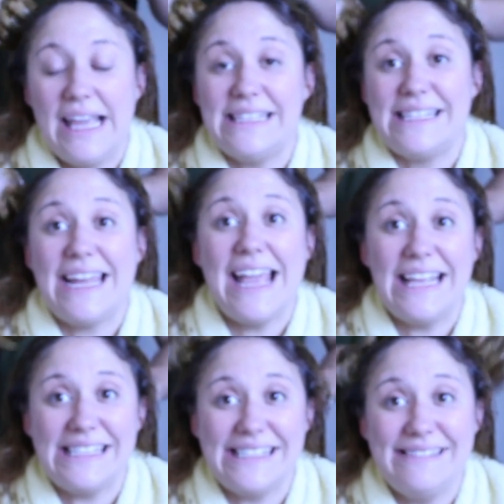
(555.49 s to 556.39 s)
Yes, it
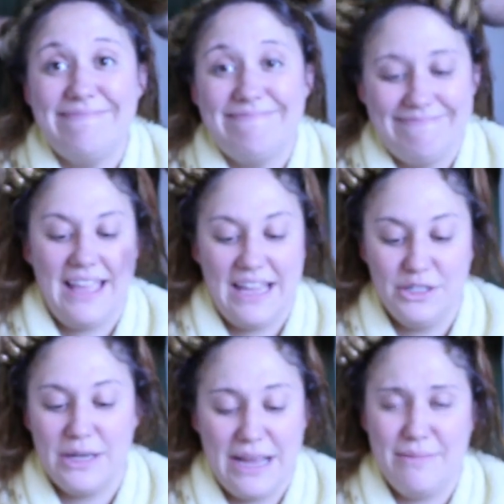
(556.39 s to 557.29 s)
is.
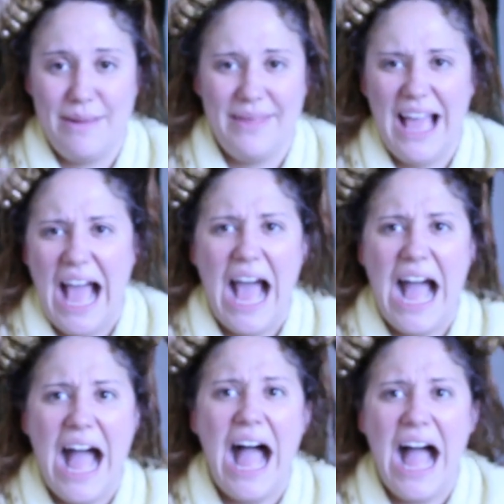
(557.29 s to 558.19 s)
I tried my...
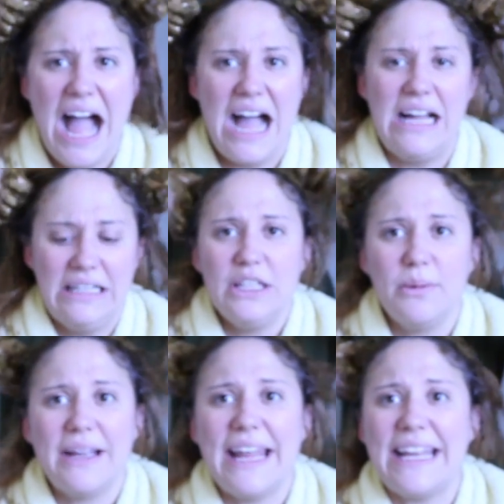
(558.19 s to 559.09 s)

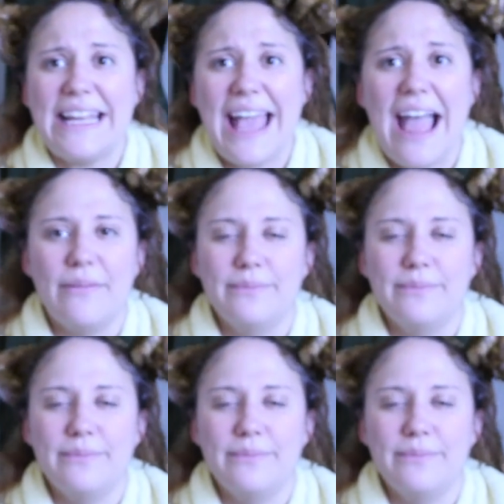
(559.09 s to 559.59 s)
You were getting it...